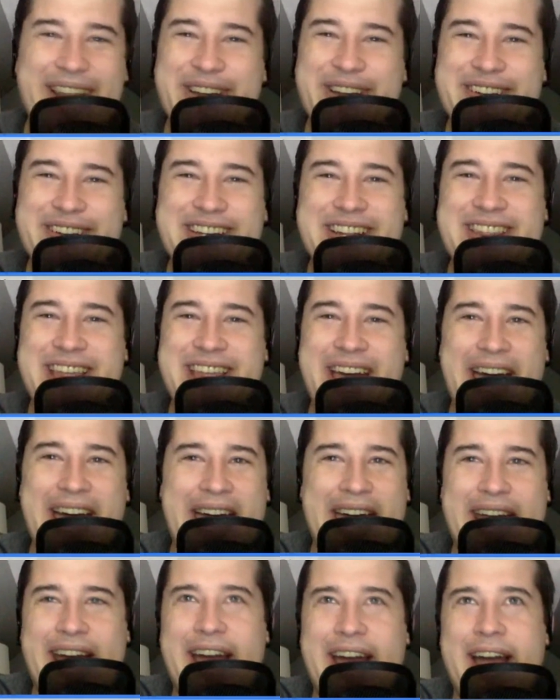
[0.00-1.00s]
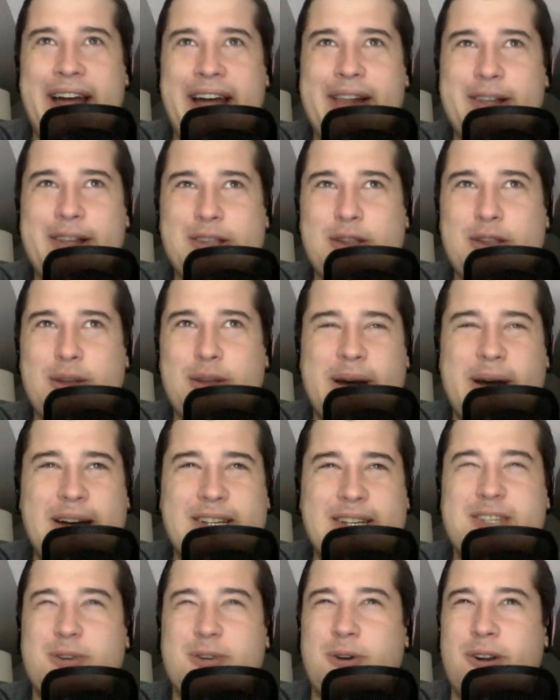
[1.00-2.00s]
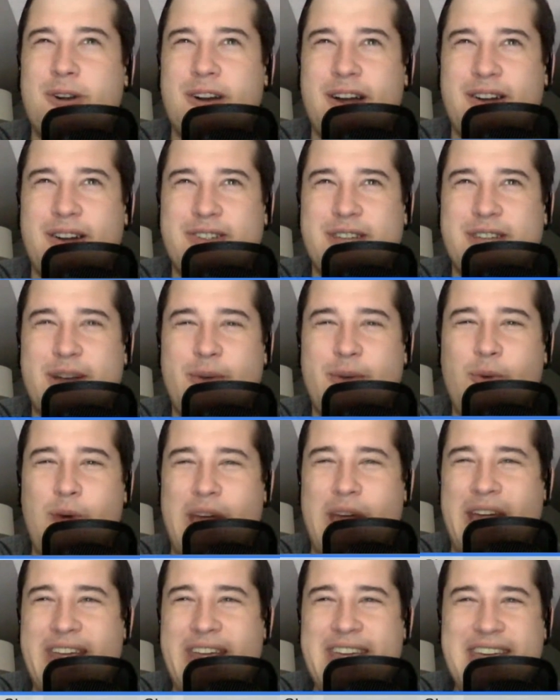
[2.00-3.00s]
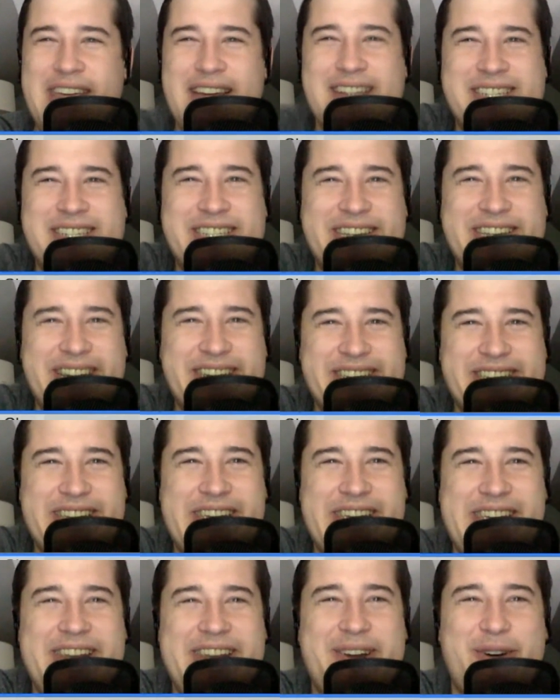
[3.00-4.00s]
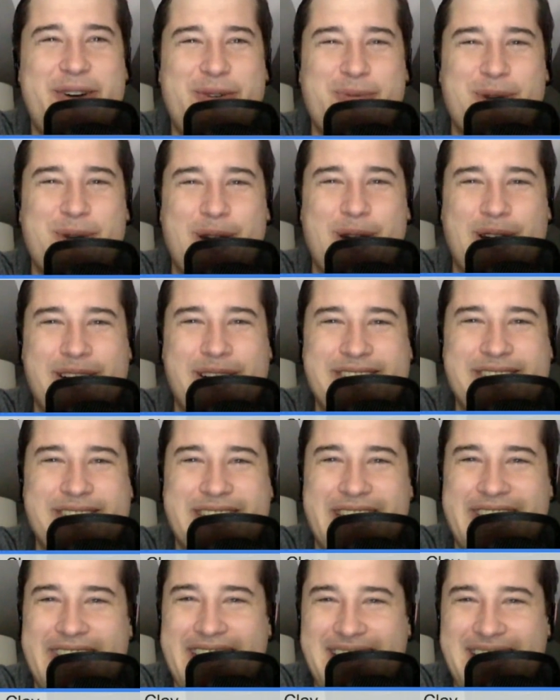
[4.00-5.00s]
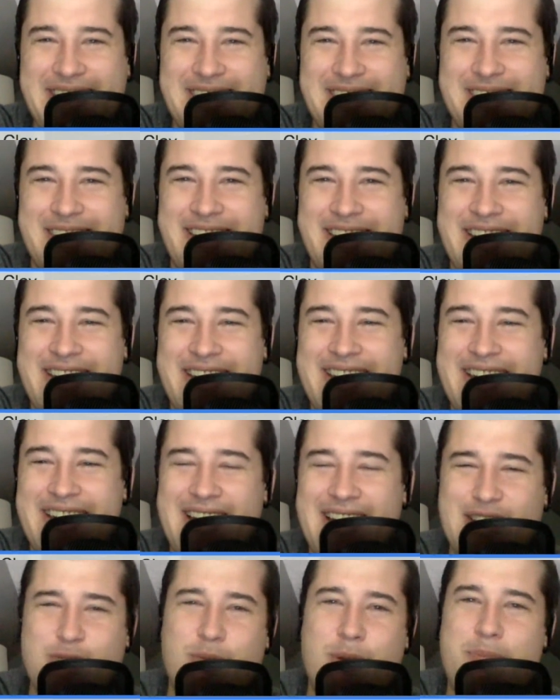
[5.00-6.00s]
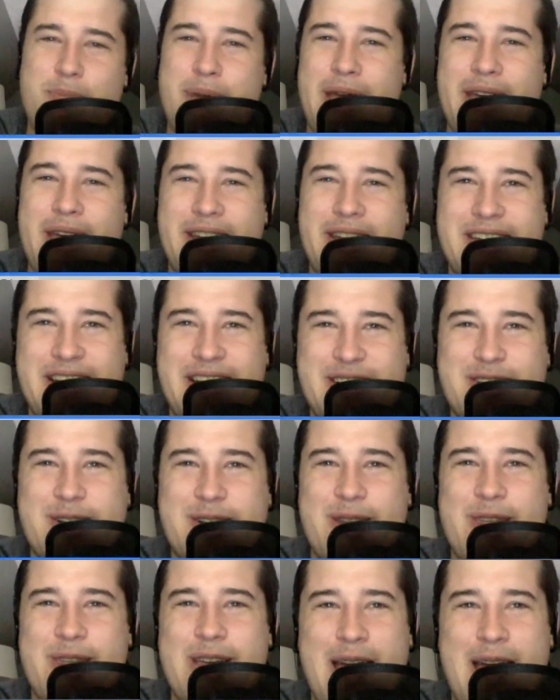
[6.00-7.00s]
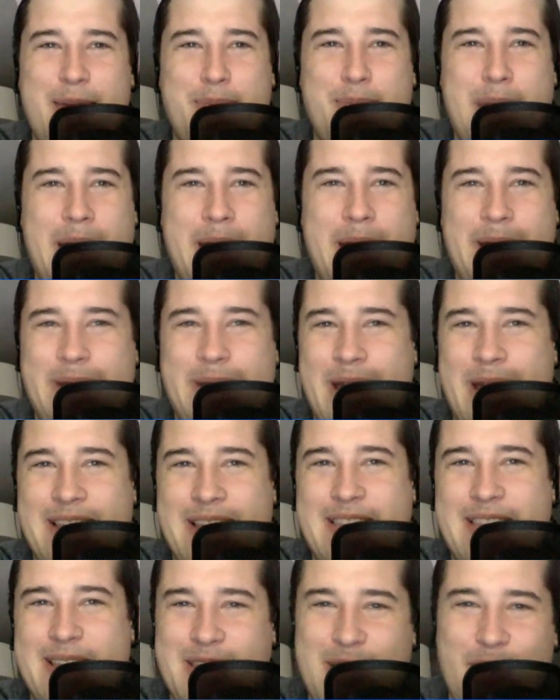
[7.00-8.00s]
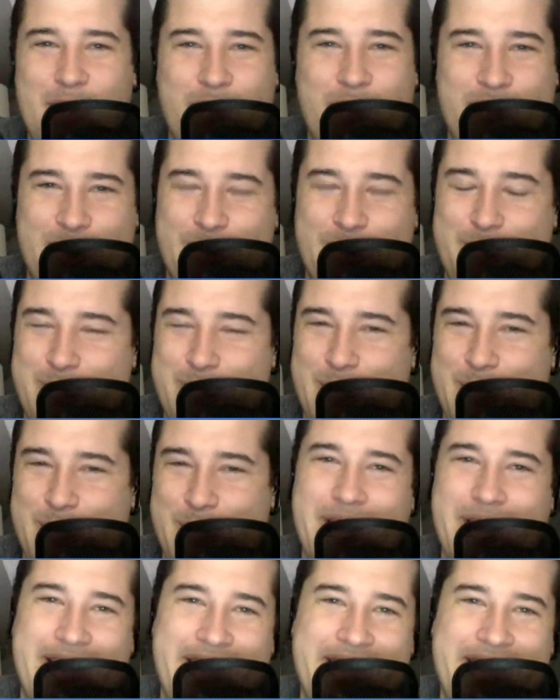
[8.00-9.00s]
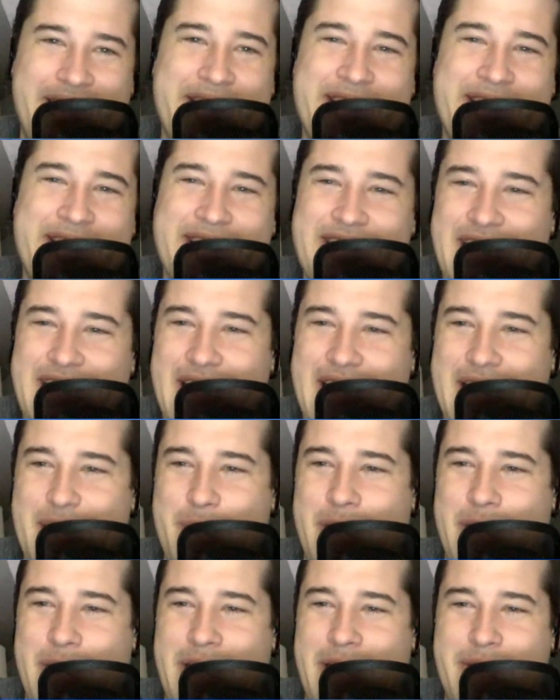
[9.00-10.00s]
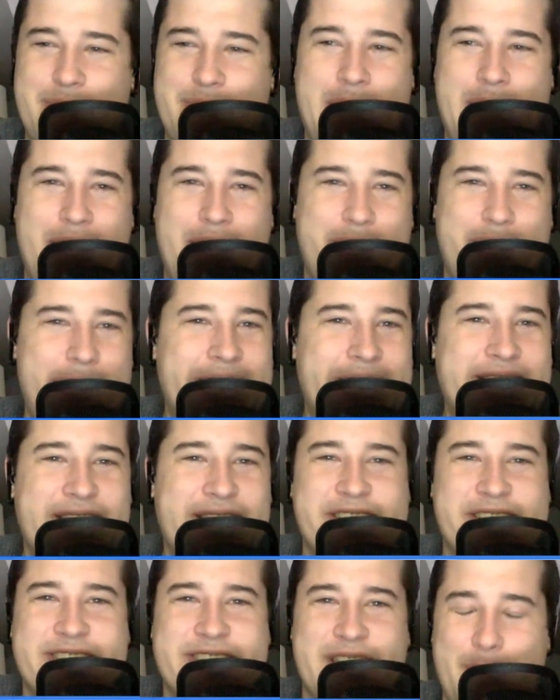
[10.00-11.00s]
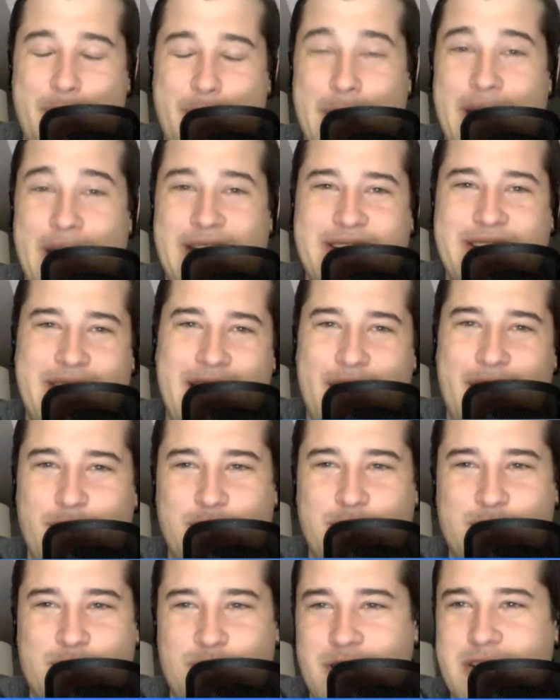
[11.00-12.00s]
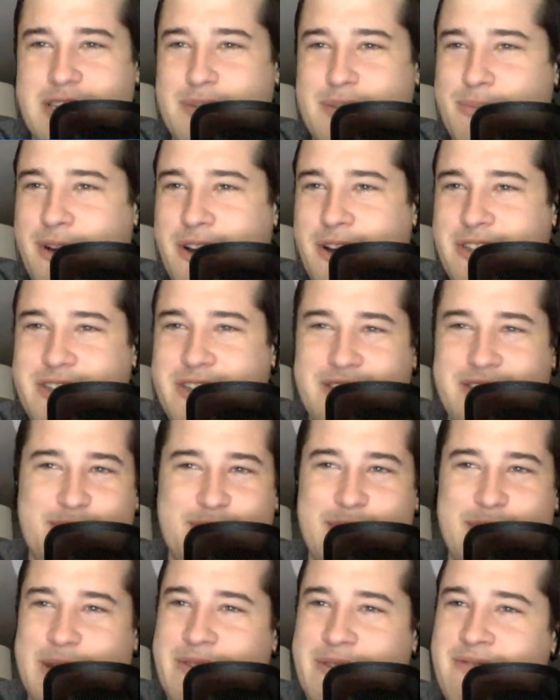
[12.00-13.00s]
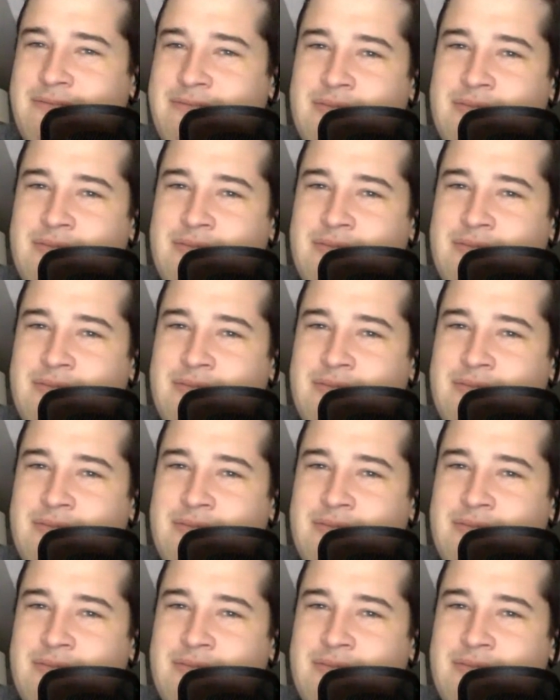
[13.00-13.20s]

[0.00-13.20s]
I looked at that and I, I looked at a box score and I was like, wait, he has 16 home runs. I guess I should be paying attention to the guy batting ninth in the order. But uh, anyway, back back to the slate. But I that was really surprising to me.